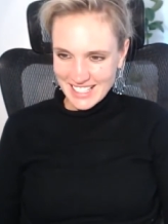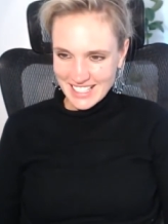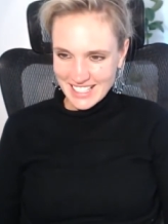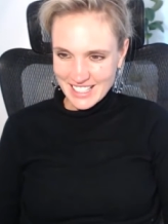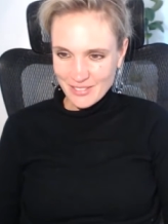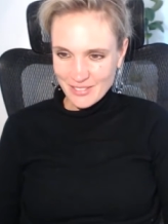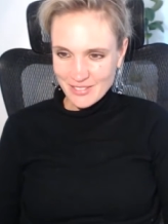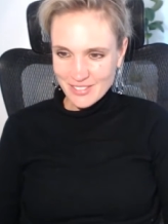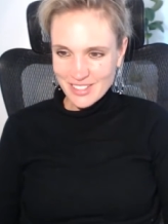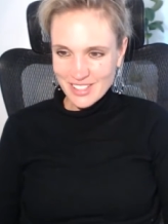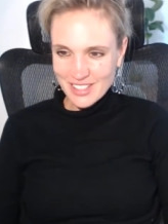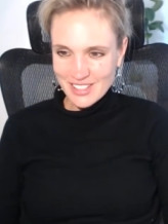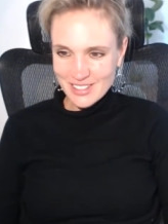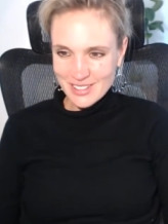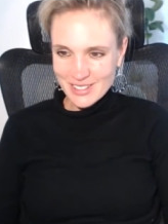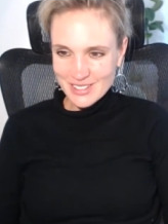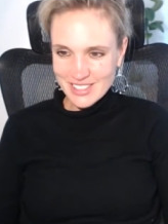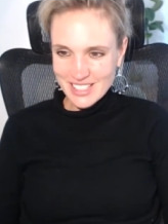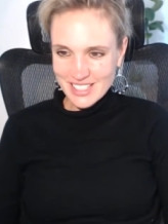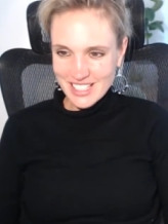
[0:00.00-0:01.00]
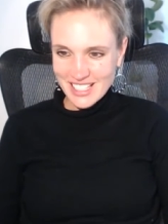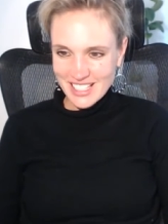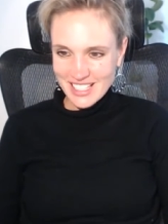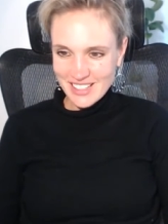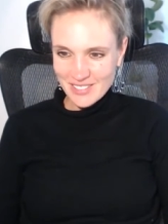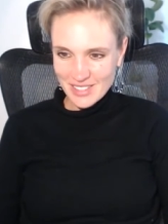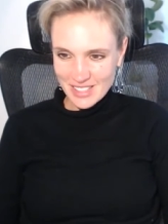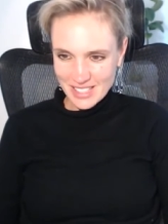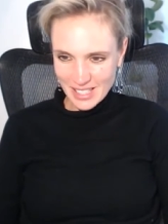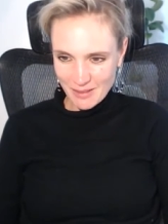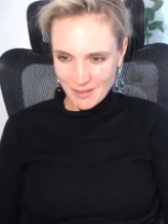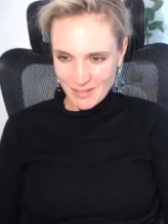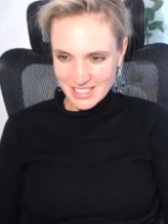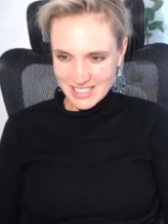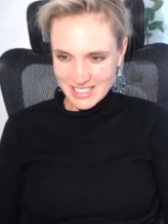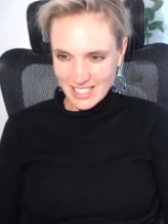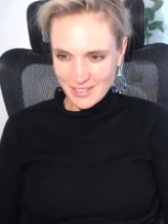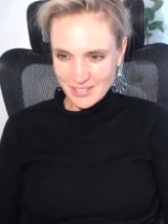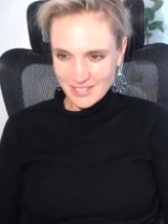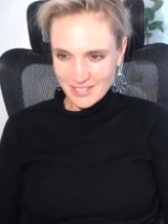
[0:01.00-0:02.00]
Look at the view. I'm looking at
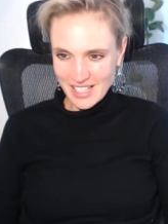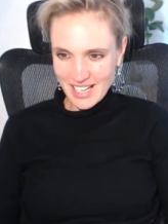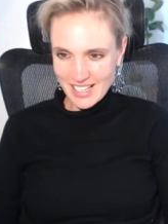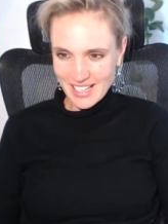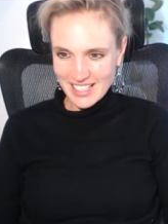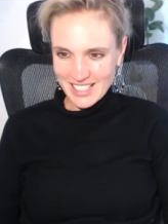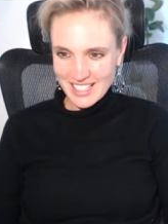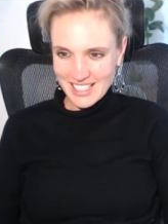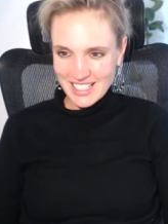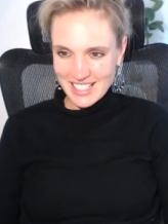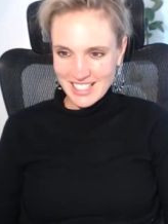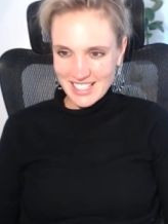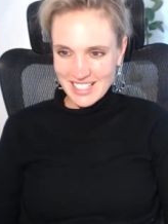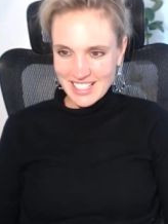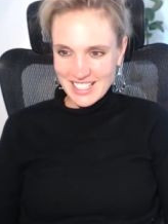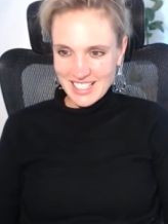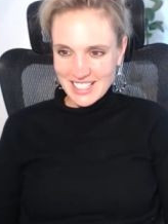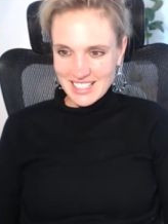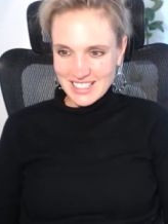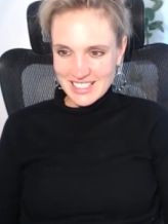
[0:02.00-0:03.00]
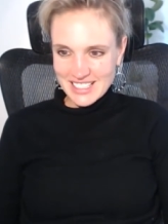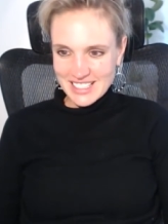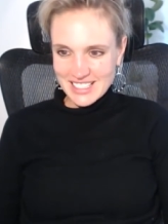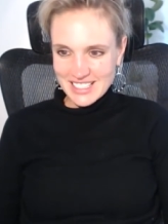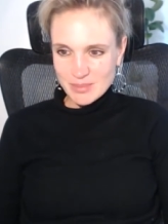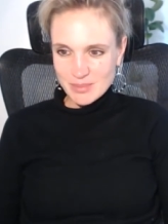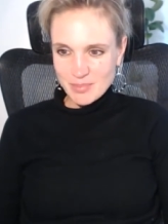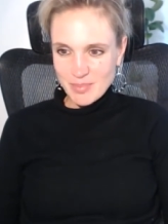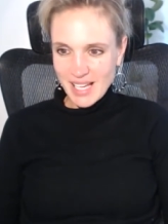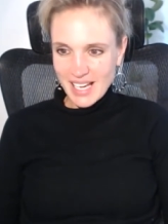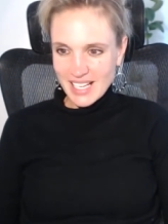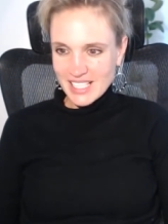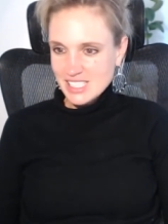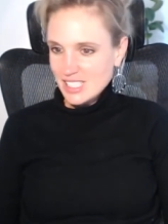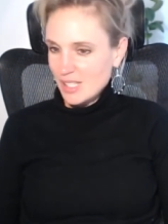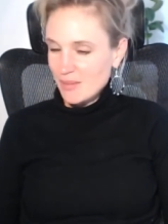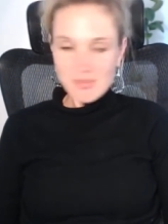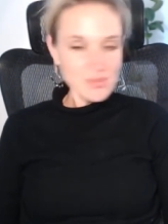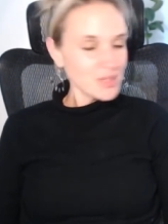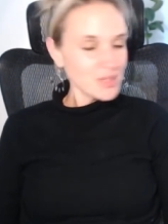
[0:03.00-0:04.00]
myself now. Look at this
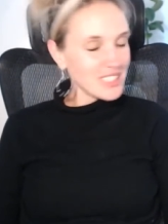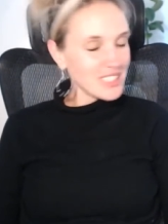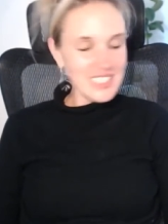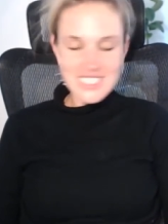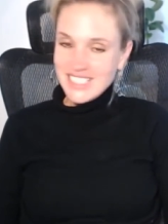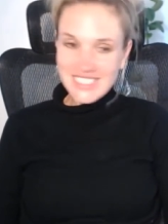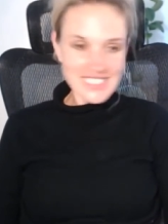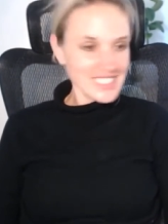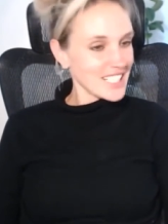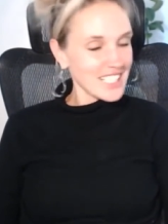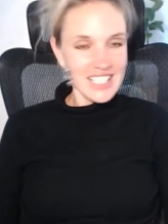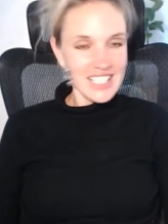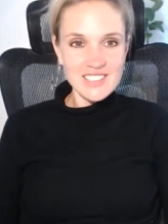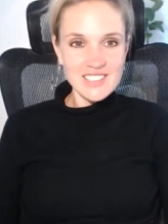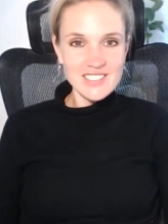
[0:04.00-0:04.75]
black jumper and these